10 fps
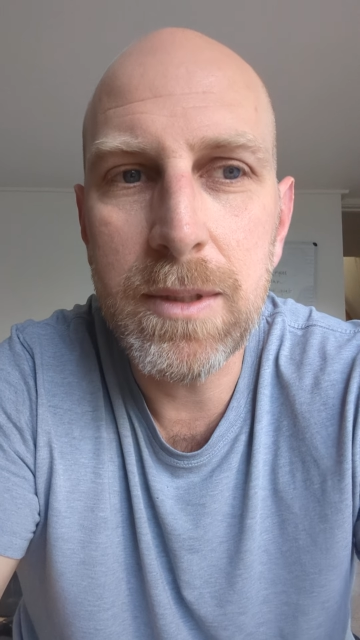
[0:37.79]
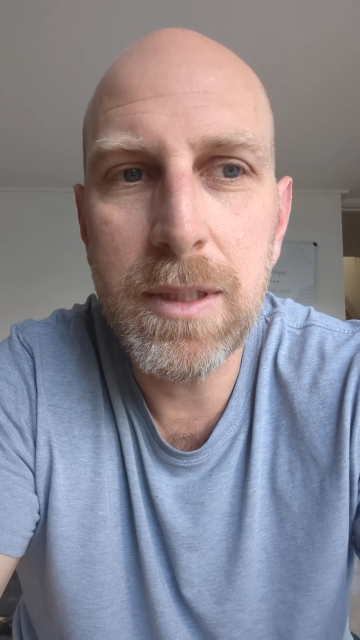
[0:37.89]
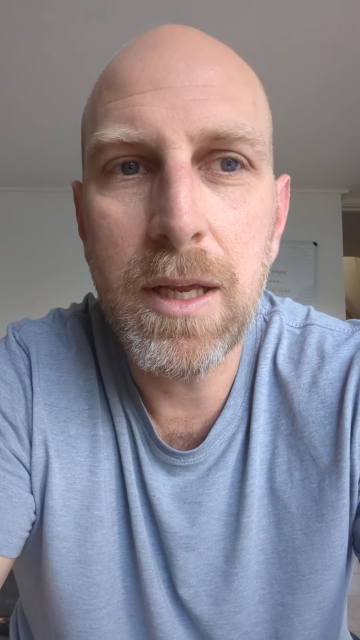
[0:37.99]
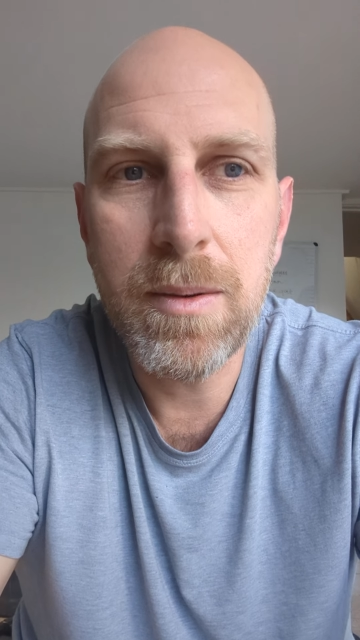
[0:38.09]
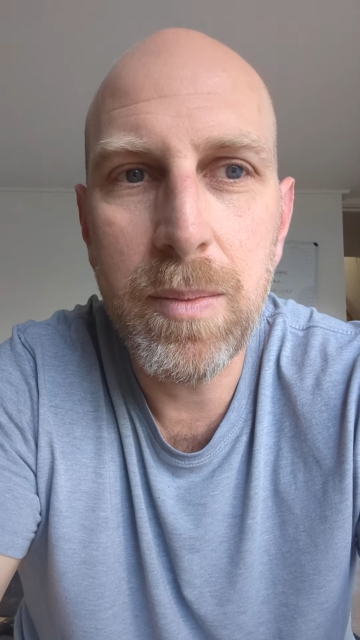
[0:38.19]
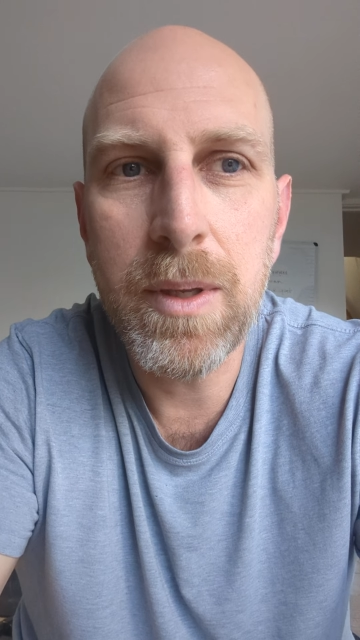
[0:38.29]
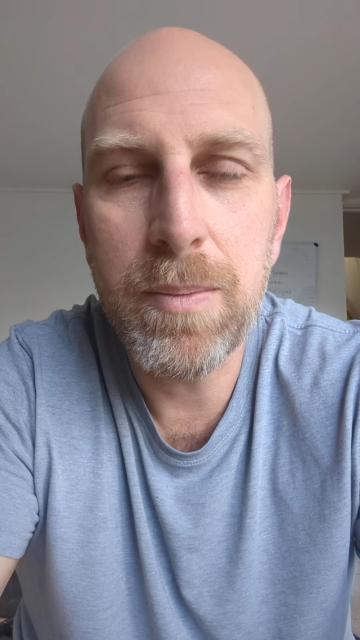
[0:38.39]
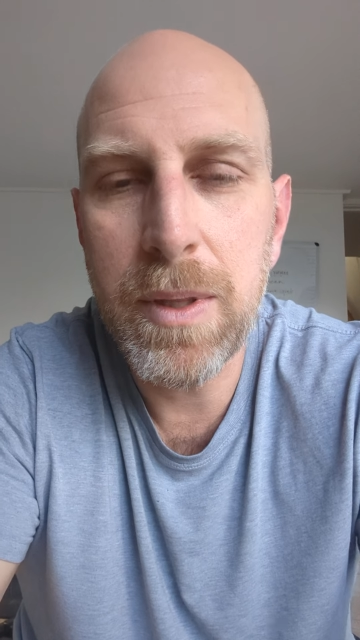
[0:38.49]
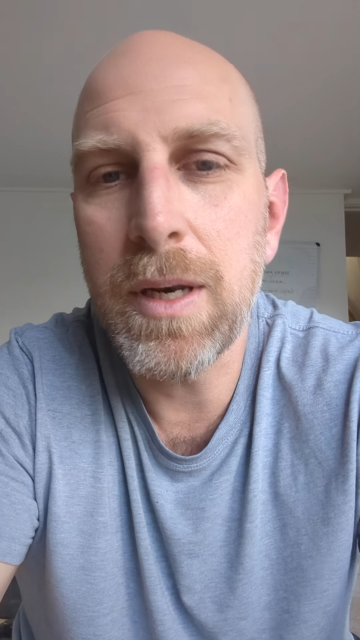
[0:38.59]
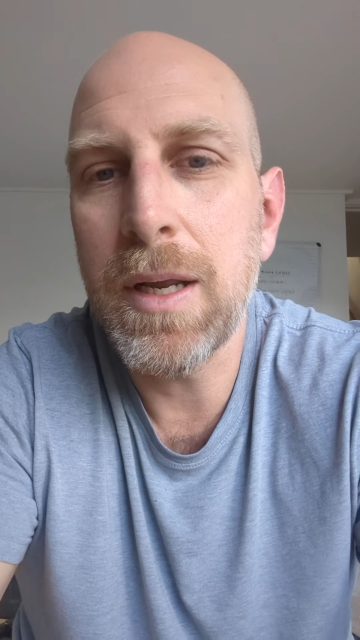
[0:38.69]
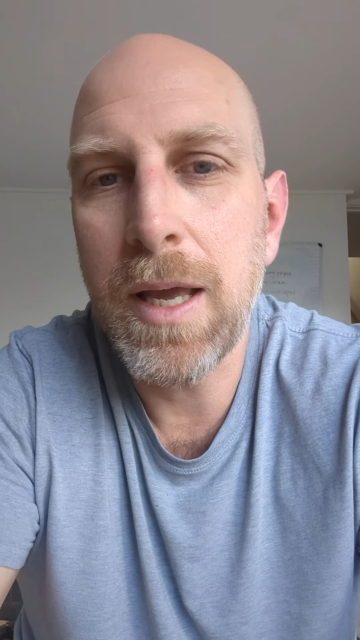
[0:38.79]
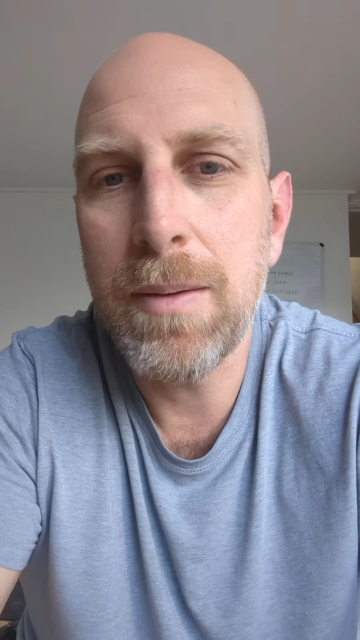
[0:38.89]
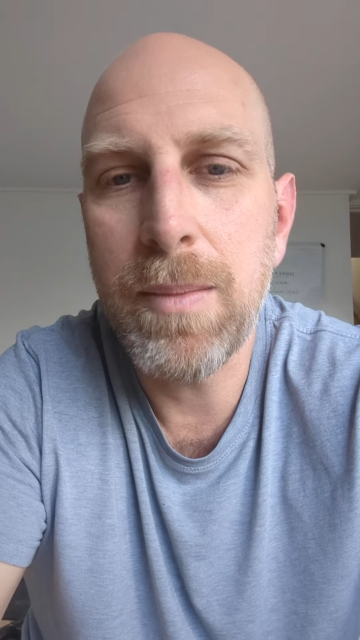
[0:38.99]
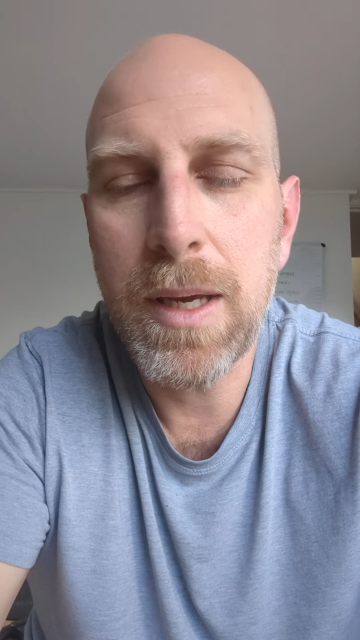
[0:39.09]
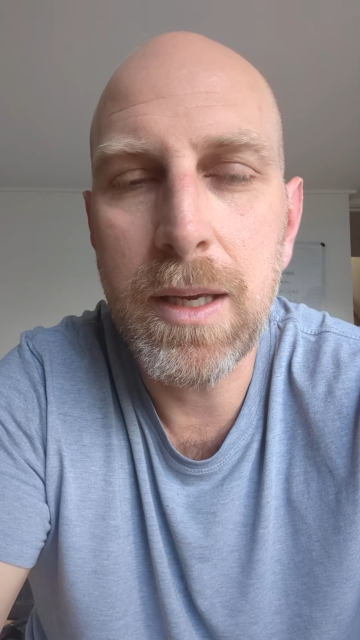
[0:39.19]
it down a bit but then it
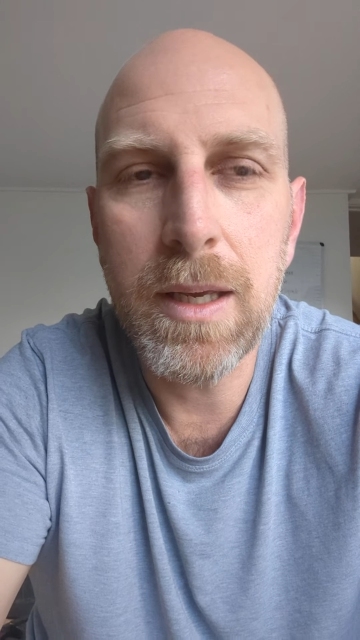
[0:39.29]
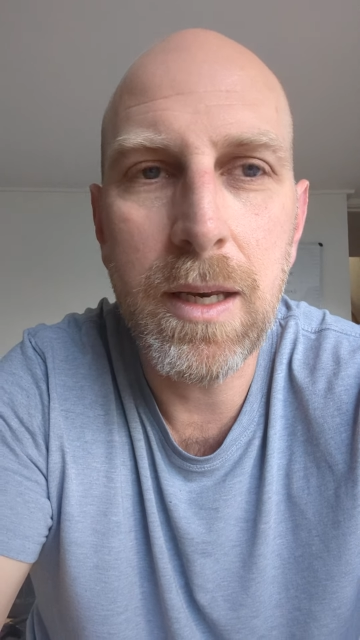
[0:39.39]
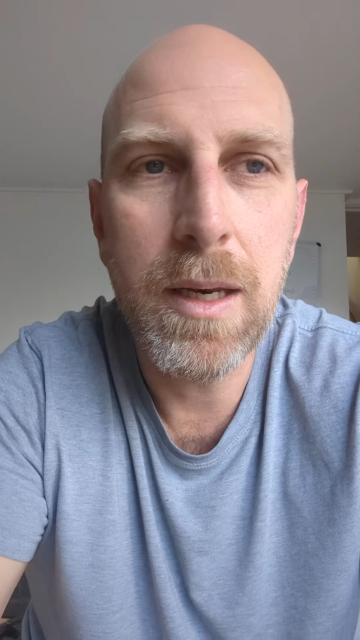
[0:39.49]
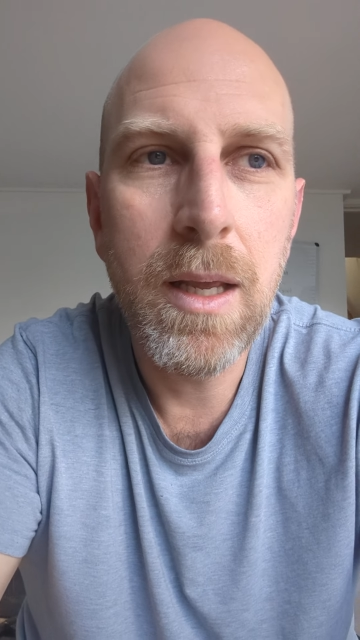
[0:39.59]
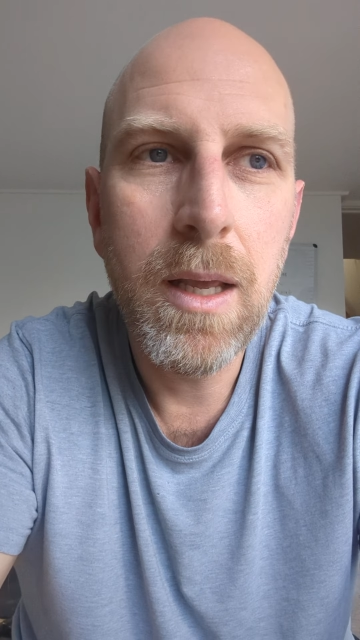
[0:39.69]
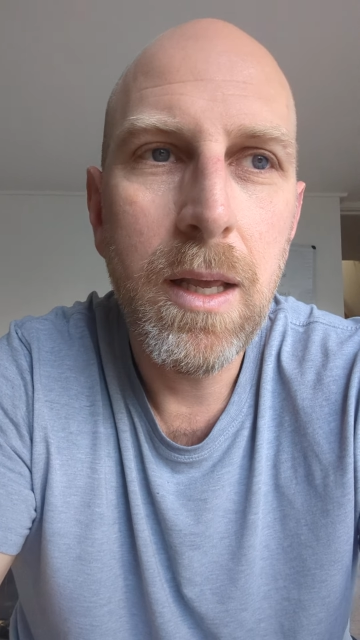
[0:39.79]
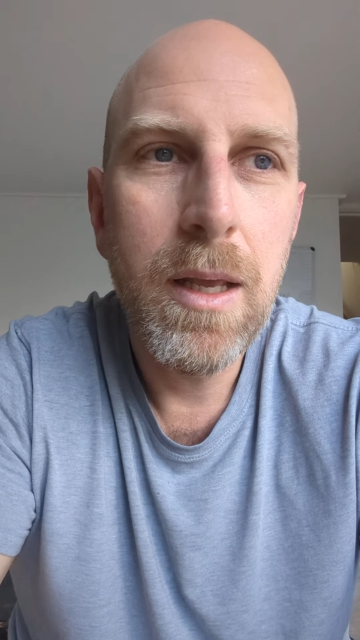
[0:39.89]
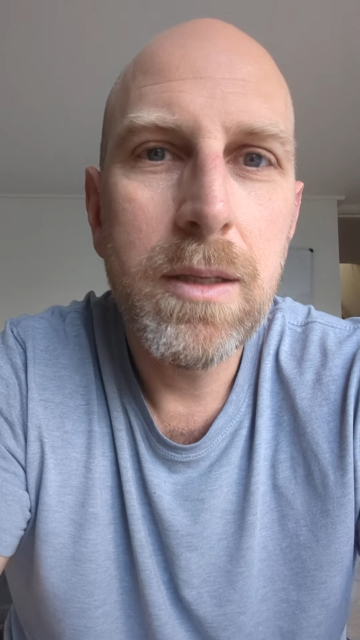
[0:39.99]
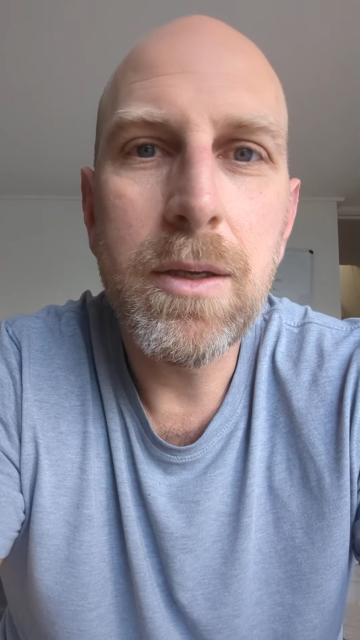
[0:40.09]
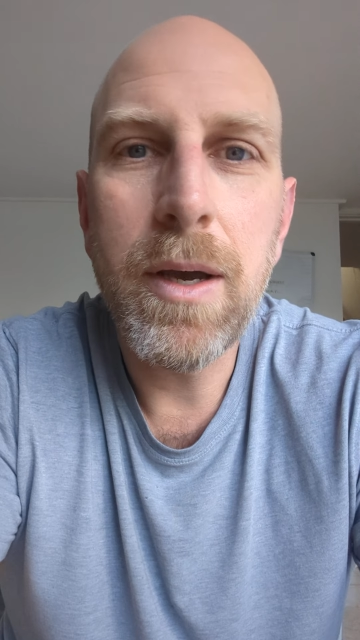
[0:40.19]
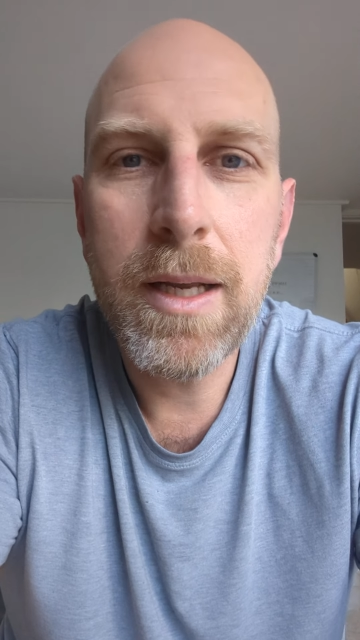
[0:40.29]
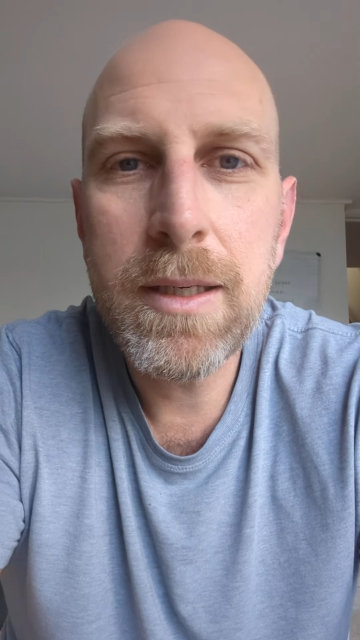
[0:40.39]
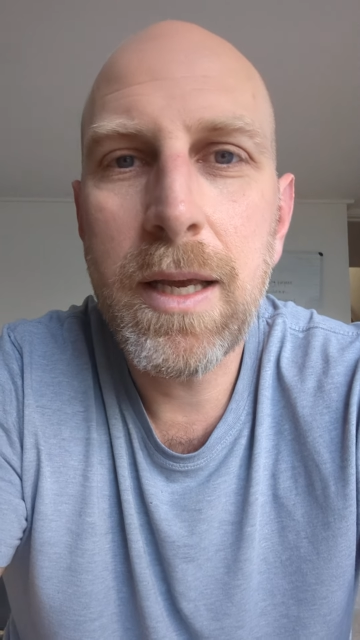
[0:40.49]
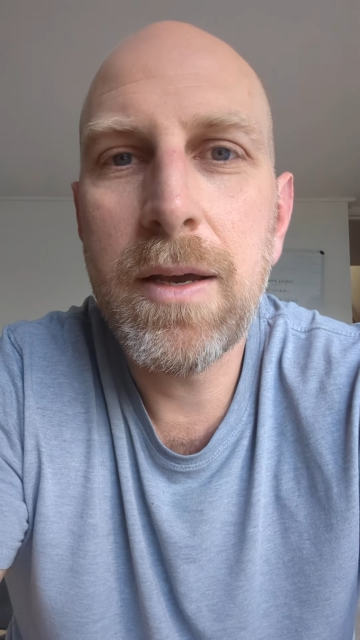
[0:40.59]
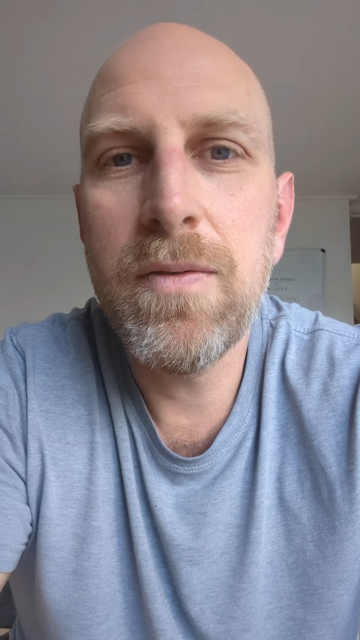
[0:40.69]
came back again so I had
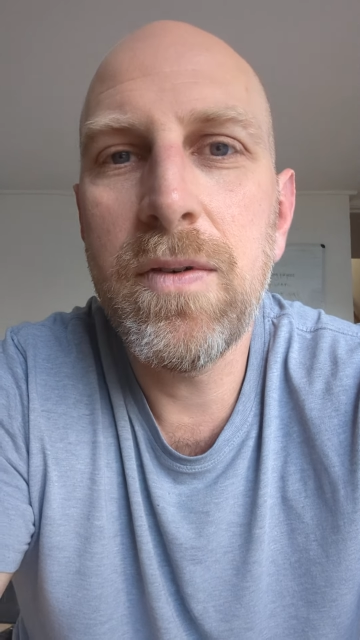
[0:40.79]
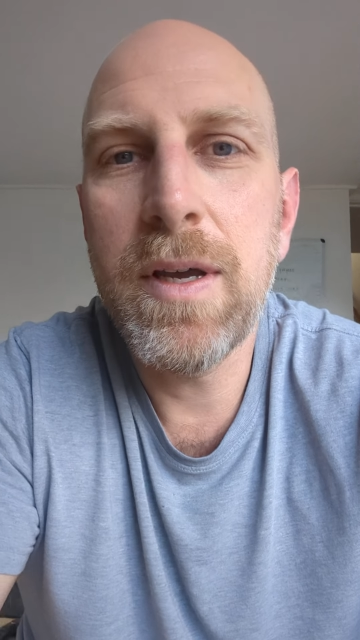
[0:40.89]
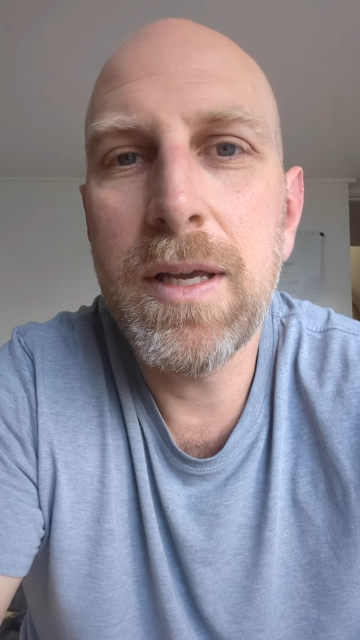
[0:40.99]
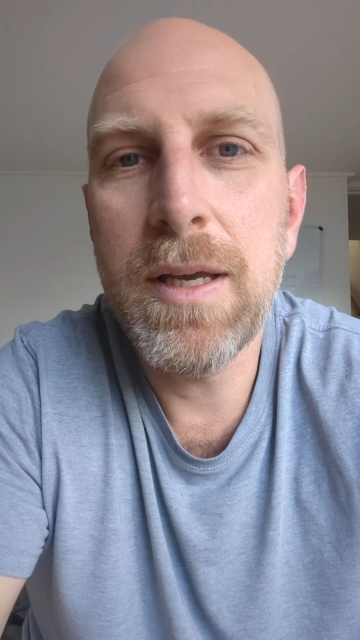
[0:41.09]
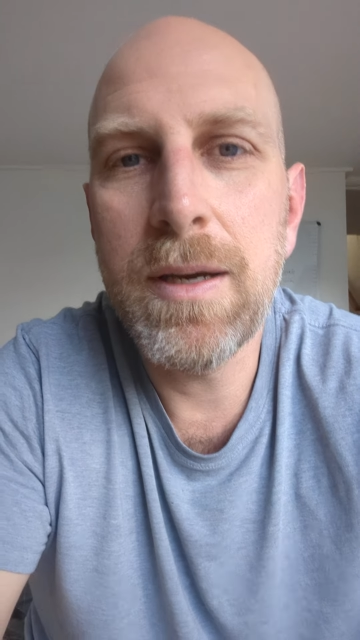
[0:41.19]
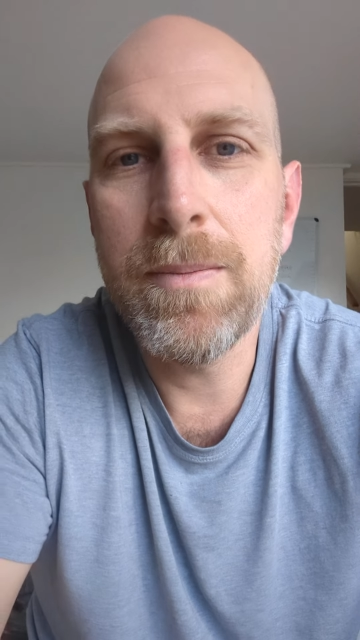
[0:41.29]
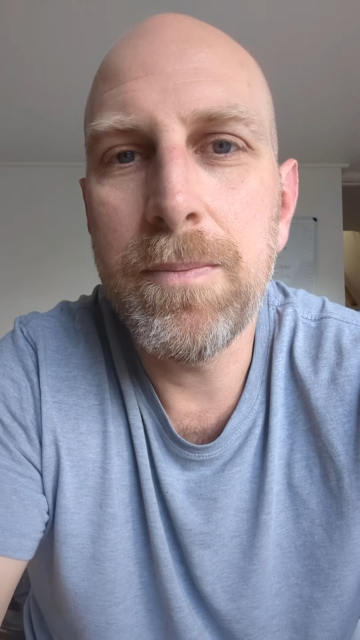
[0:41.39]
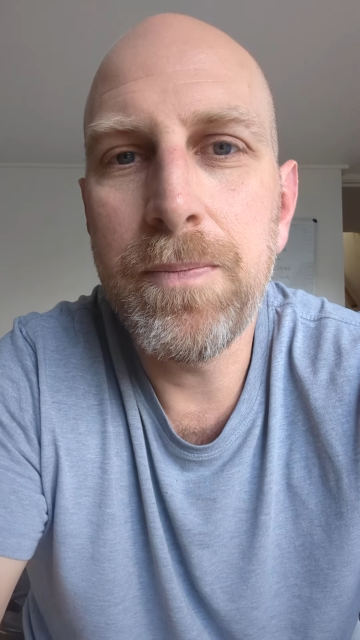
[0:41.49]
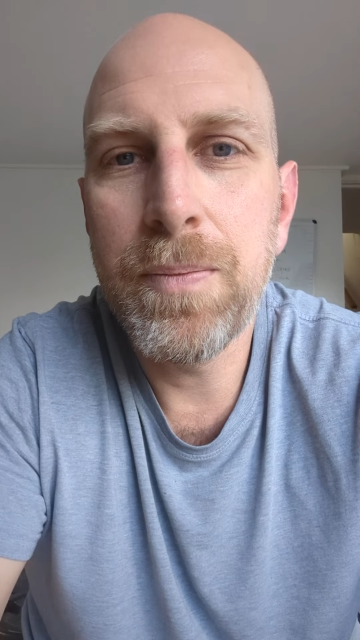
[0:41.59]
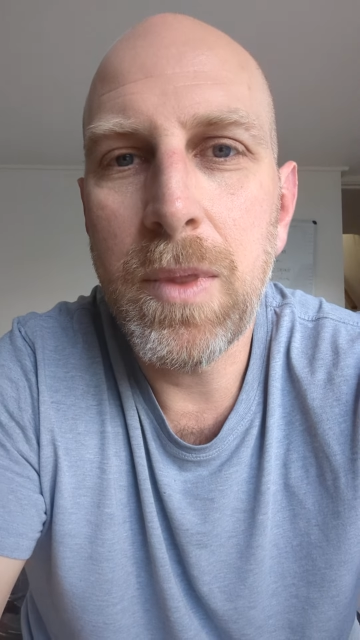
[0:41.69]
to have a um,